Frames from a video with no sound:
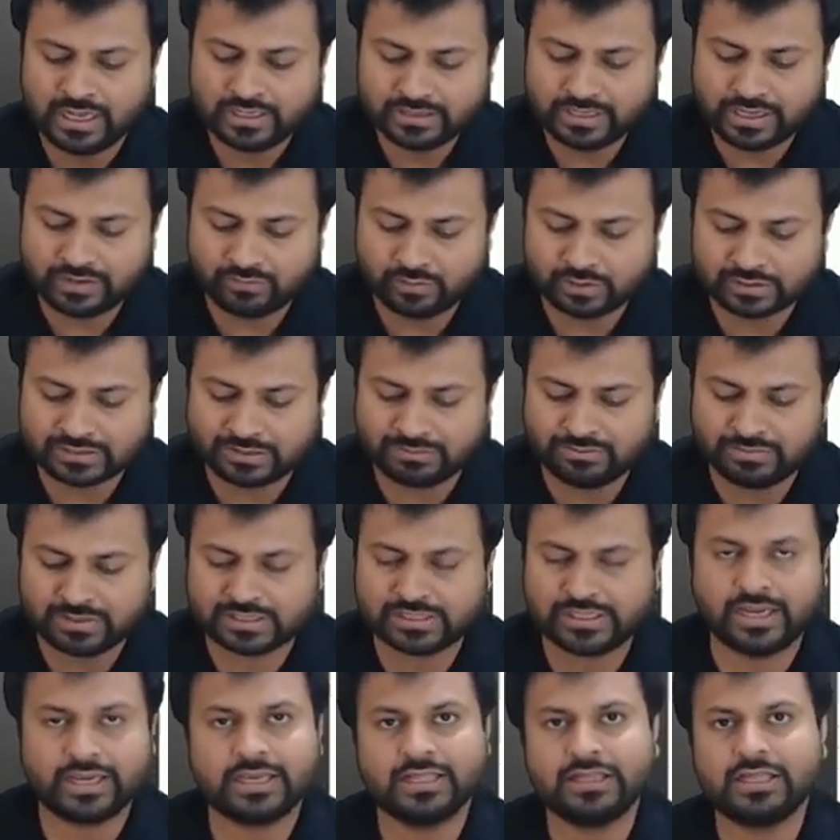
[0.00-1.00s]
There was some
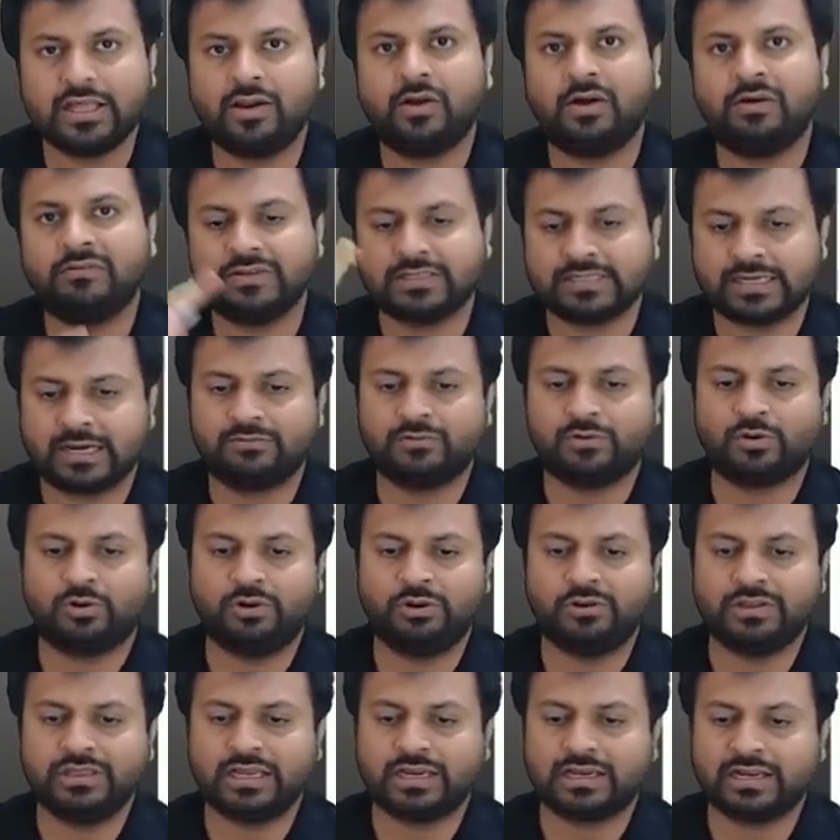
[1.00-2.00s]
mistake in the law which I have told
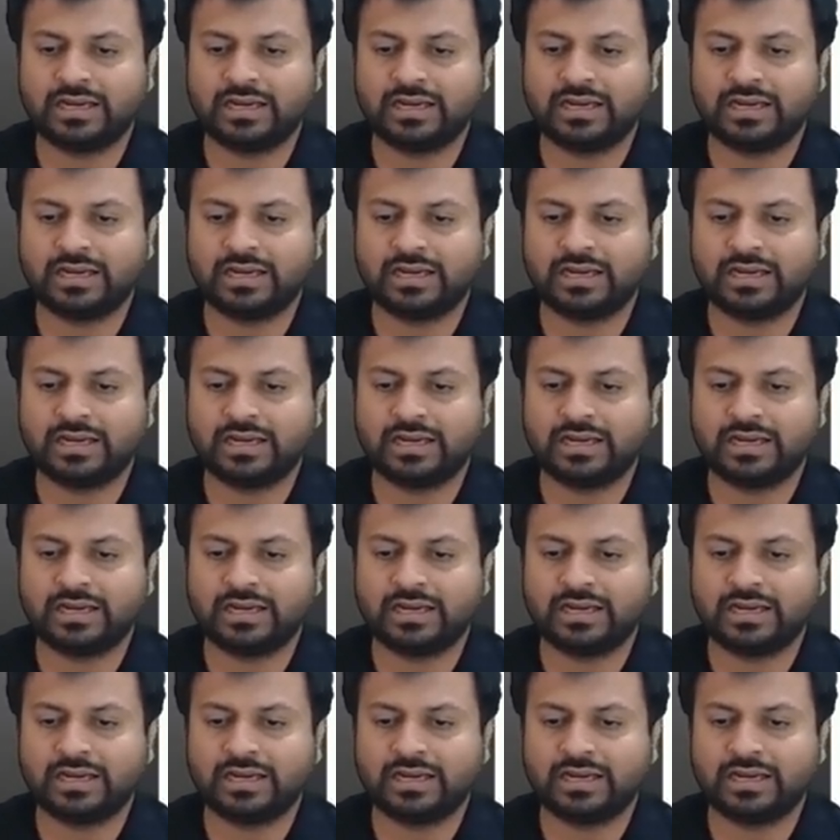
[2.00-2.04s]
you in the